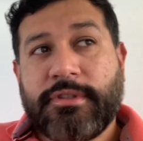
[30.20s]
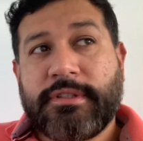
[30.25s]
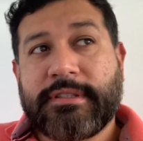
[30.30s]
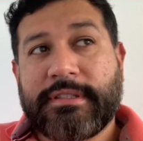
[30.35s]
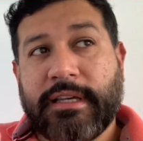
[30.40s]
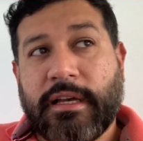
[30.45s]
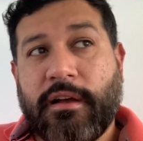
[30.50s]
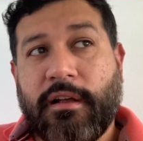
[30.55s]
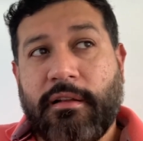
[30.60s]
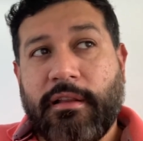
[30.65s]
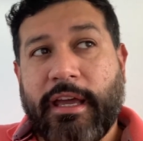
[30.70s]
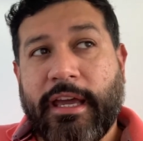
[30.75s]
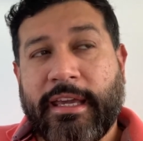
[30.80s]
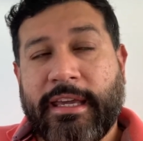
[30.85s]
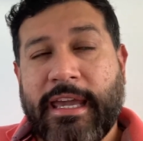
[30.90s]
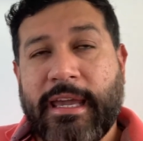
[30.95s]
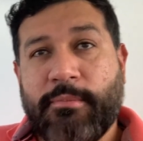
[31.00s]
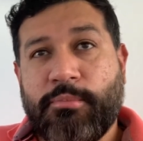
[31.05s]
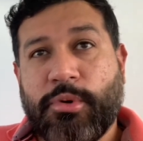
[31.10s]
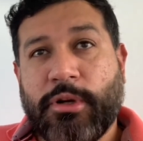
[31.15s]
sell a
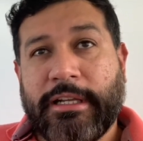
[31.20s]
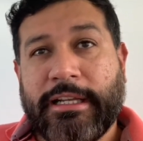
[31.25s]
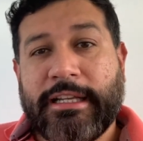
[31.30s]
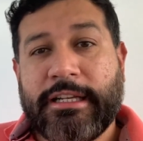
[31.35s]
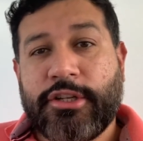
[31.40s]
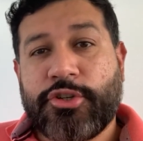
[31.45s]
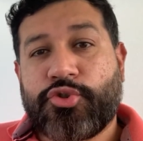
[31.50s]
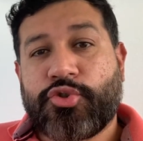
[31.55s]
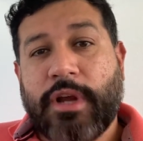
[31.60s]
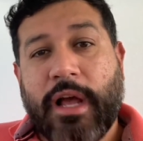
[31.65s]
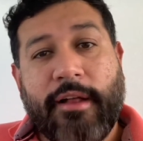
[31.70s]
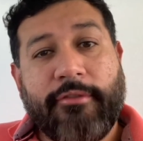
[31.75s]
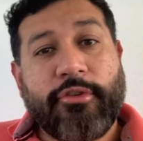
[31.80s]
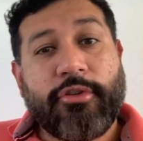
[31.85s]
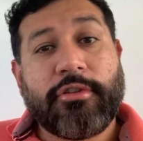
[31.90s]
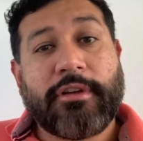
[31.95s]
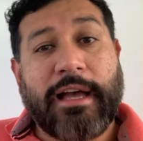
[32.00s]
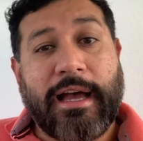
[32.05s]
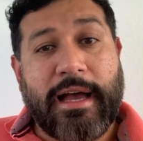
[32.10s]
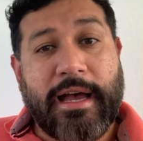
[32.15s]
Gay Berlin
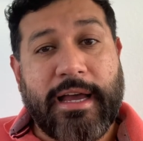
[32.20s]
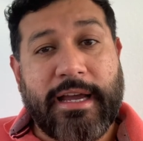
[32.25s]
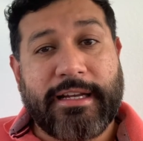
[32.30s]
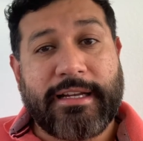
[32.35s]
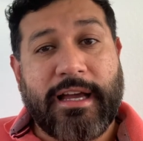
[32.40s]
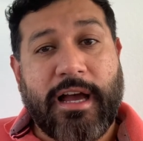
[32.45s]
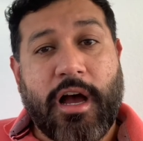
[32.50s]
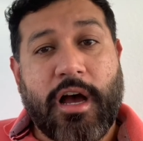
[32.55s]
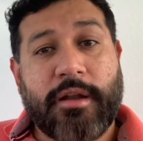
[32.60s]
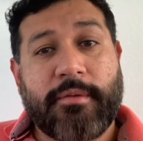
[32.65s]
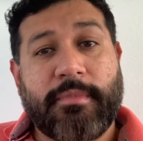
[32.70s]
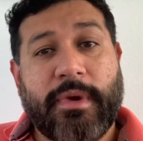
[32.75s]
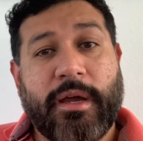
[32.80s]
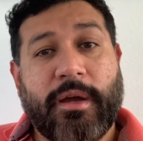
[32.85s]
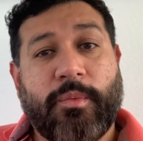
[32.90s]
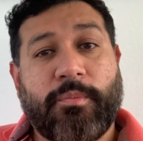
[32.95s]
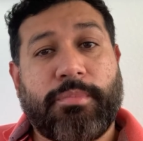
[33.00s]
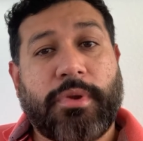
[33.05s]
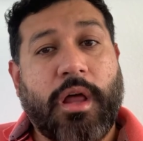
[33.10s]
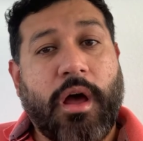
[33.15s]
travel guide on my
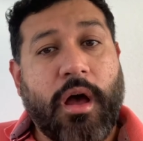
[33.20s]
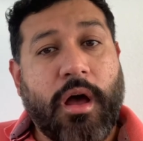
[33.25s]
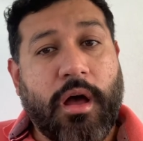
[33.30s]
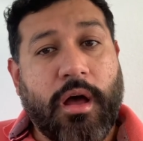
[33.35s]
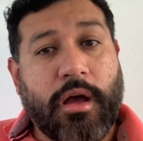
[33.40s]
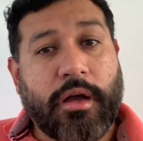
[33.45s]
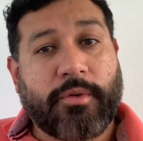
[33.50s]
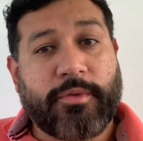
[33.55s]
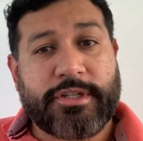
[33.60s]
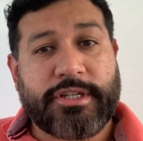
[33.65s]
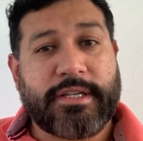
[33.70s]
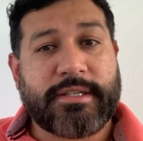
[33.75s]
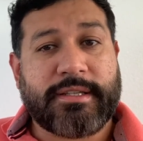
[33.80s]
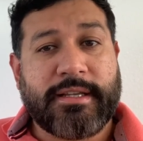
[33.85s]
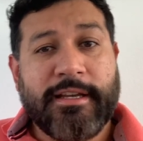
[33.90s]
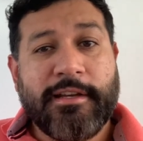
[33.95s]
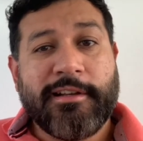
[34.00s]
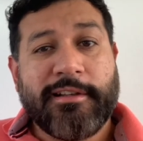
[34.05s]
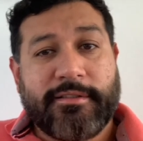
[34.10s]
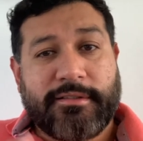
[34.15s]
blog, which is
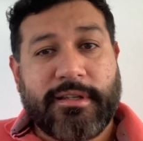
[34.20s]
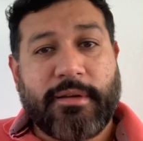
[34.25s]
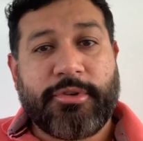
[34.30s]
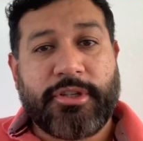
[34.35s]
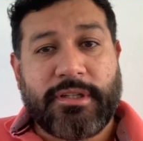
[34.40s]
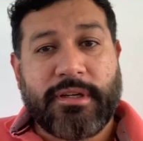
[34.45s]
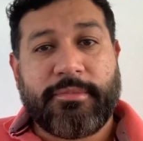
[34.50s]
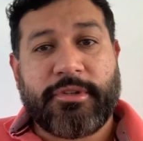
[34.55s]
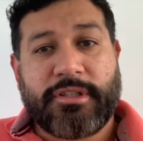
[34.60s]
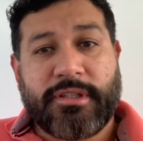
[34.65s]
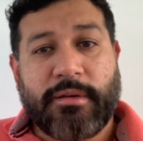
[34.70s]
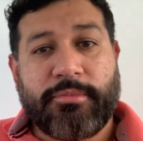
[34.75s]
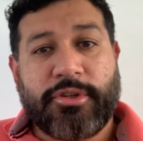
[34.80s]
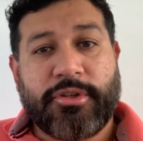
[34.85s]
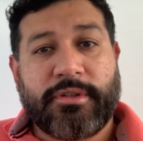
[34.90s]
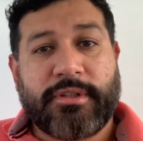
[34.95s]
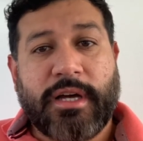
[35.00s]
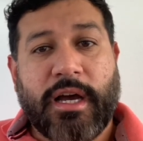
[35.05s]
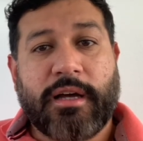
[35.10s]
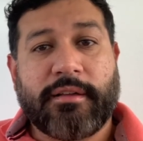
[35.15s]

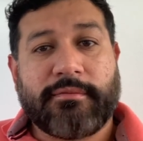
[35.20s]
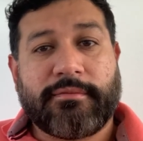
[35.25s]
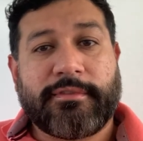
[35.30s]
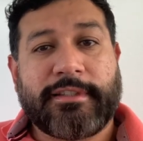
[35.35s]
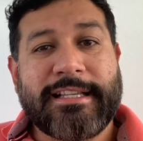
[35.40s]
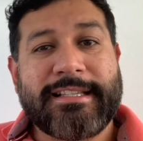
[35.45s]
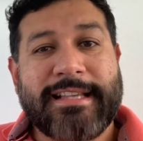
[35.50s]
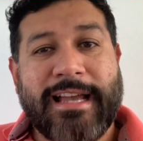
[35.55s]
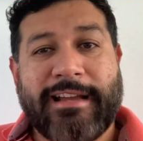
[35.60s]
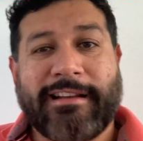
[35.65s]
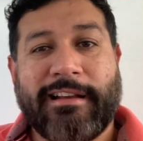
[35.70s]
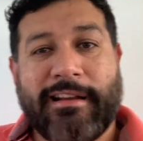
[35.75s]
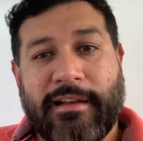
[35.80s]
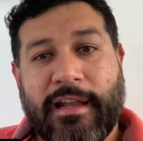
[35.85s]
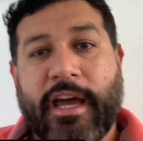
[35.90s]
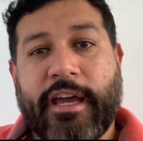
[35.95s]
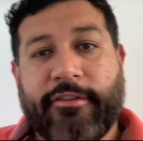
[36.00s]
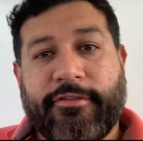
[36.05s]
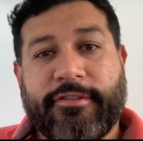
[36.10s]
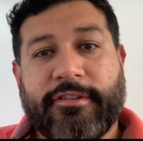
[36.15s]

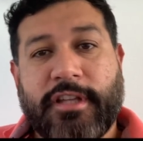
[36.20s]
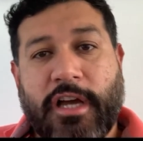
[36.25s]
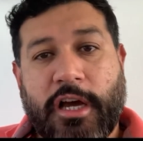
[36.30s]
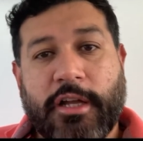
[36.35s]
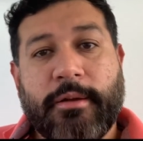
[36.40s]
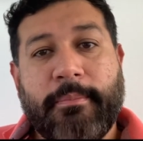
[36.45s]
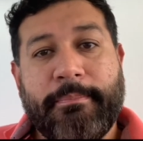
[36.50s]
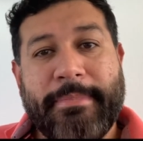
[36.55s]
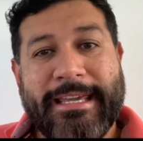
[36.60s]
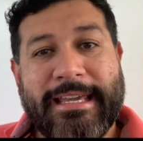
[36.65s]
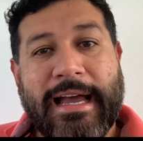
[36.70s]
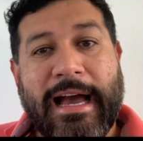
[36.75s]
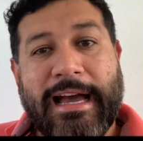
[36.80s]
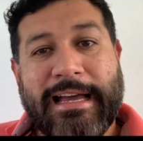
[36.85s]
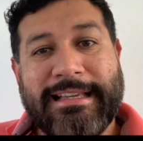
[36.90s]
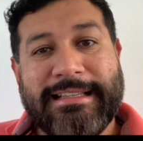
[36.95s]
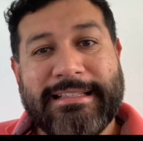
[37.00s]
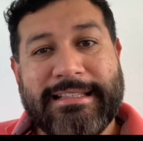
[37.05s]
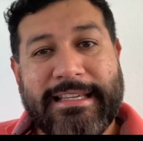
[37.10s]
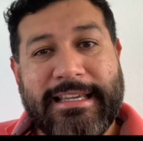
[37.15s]

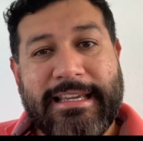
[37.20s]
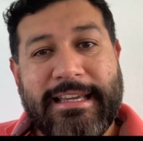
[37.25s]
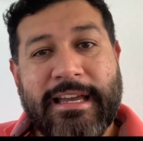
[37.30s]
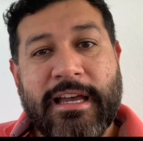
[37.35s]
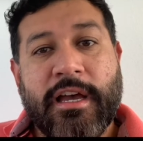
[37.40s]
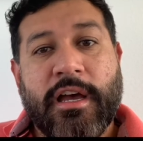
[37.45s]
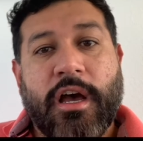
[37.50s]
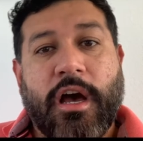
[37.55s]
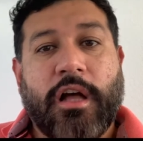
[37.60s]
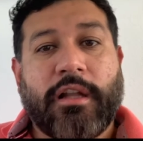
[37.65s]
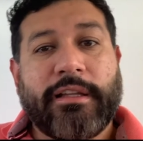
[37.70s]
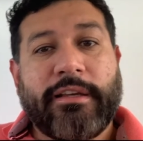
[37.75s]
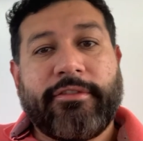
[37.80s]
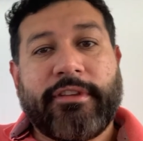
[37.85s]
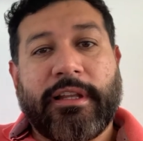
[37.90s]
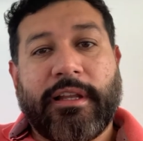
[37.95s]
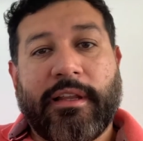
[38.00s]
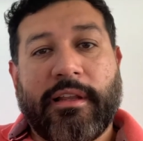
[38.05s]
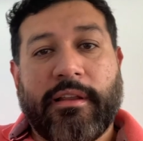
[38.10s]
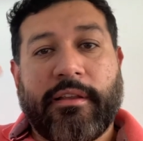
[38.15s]
www.designinglife.biz. I'll leave
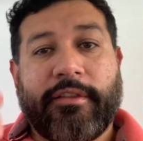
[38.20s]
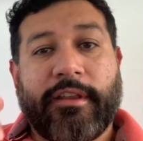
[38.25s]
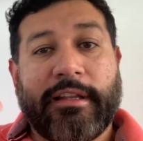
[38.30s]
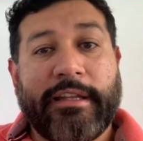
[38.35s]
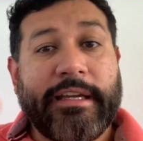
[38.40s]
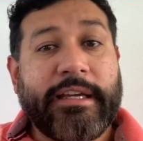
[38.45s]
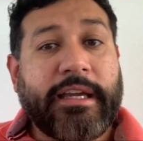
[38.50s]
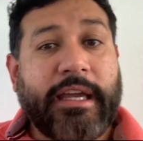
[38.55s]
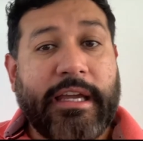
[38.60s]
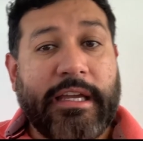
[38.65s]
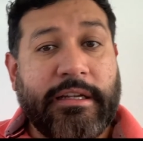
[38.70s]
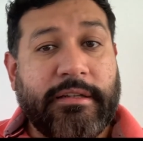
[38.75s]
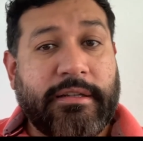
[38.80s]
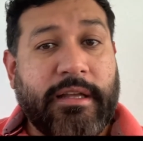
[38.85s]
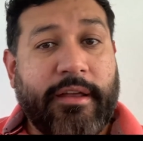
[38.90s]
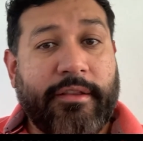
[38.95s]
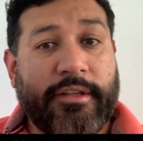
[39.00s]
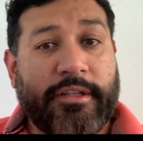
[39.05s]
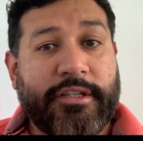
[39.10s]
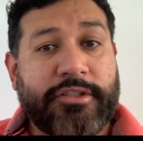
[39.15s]
the link
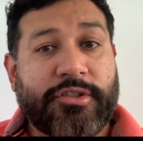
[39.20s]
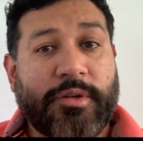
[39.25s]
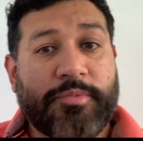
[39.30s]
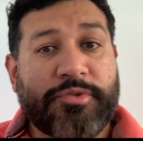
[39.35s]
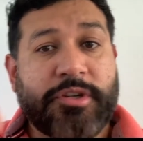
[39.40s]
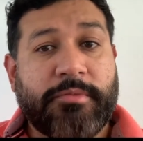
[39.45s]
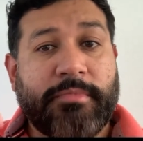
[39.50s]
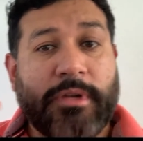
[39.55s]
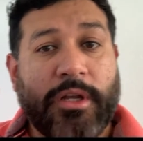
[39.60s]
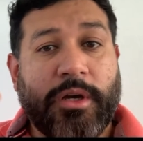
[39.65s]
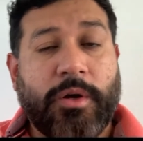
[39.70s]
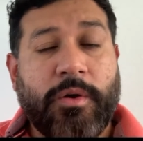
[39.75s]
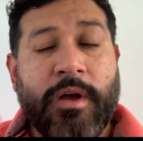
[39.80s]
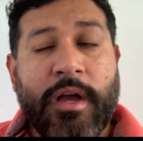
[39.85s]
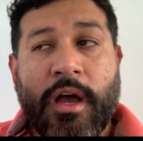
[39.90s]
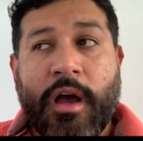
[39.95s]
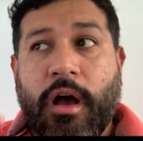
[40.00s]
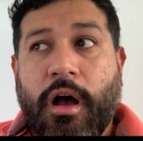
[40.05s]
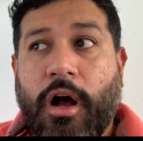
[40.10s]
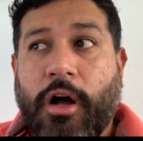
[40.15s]
in the description below.
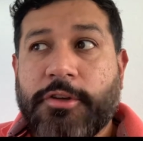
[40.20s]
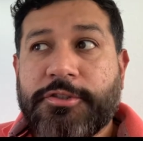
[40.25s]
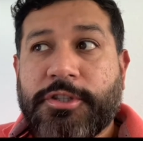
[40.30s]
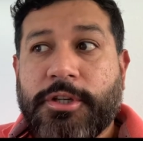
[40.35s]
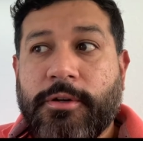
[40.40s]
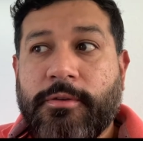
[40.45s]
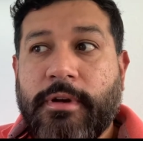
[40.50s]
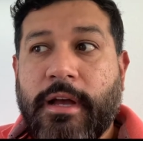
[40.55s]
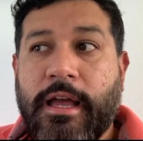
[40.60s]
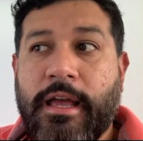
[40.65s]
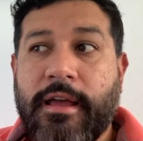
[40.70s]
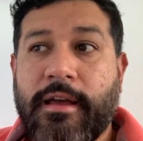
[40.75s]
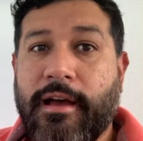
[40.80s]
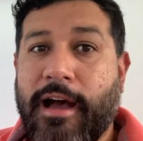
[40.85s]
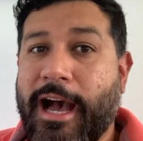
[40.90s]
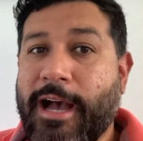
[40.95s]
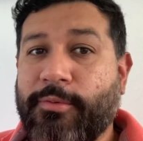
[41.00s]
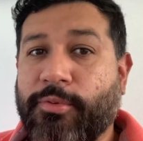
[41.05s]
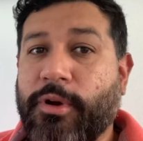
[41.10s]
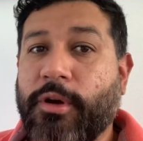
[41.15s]
Also,
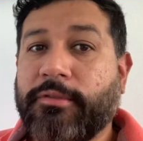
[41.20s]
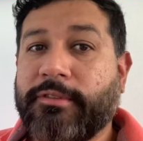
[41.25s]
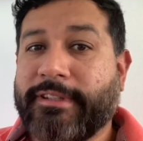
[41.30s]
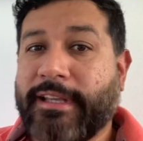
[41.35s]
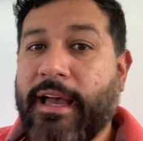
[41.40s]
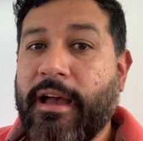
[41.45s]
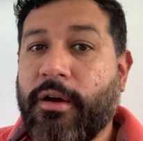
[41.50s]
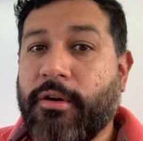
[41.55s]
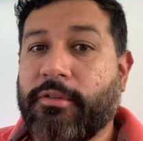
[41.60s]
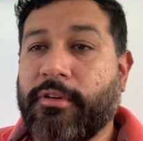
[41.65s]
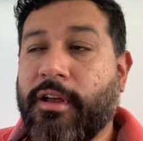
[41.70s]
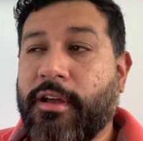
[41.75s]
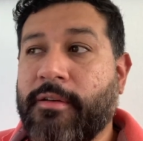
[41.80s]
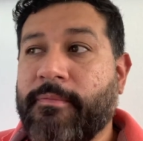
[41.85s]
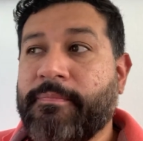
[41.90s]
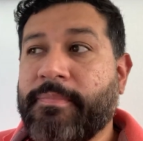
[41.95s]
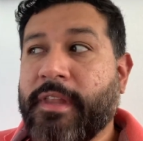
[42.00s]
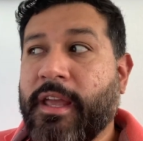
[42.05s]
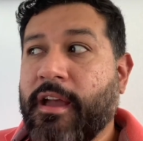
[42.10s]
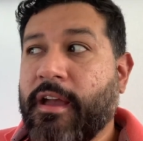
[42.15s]
I wrote down
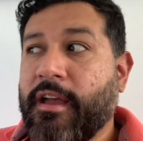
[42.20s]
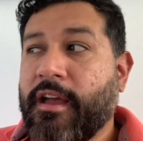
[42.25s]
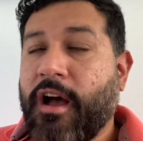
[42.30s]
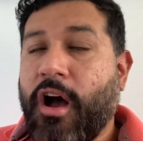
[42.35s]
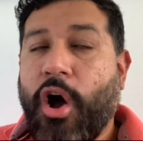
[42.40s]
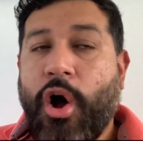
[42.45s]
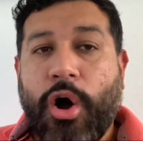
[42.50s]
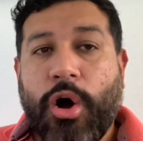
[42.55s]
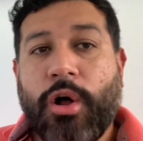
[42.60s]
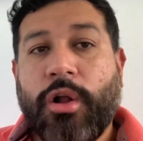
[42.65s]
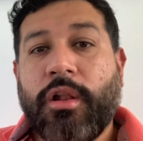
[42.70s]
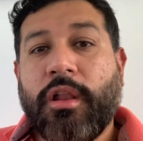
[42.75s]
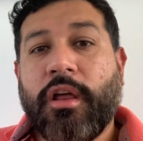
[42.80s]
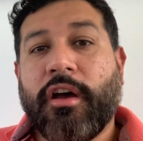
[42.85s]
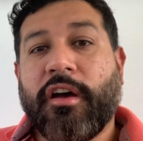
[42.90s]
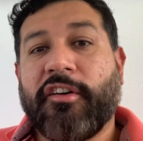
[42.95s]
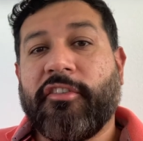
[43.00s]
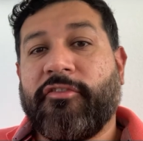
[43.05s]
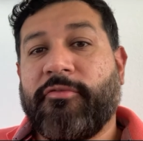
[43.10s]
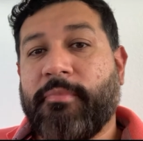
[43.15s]
all
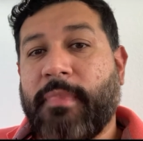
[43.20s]
of